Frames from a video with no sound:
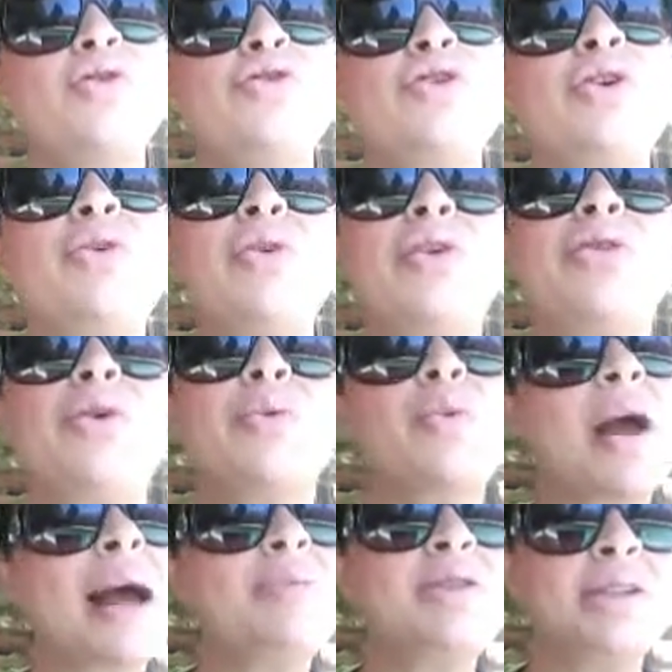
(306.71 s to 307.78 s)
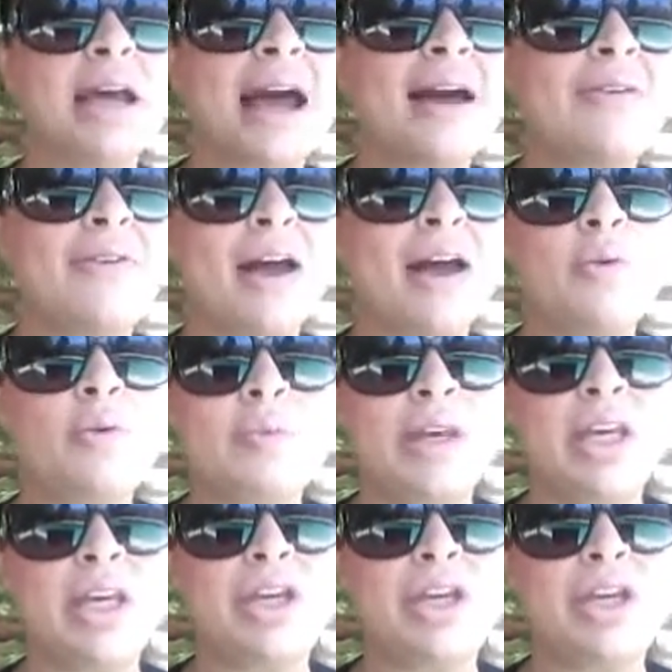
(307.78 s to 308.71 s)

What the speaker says: the wraps have helped me,